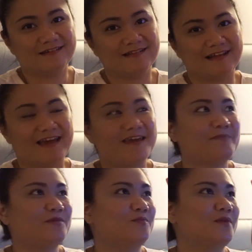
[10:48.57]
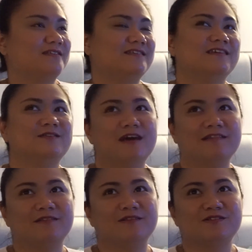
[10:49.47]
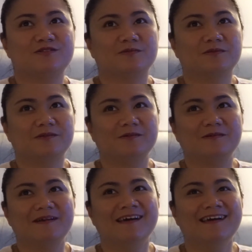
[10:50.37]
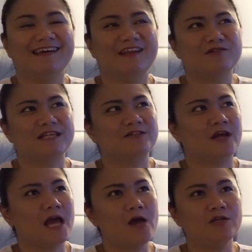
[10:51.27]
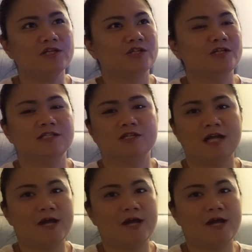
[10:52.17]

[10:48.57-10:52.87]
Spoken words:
Like, I kept on pressing it at the store and I was like trying, how do you turn this on?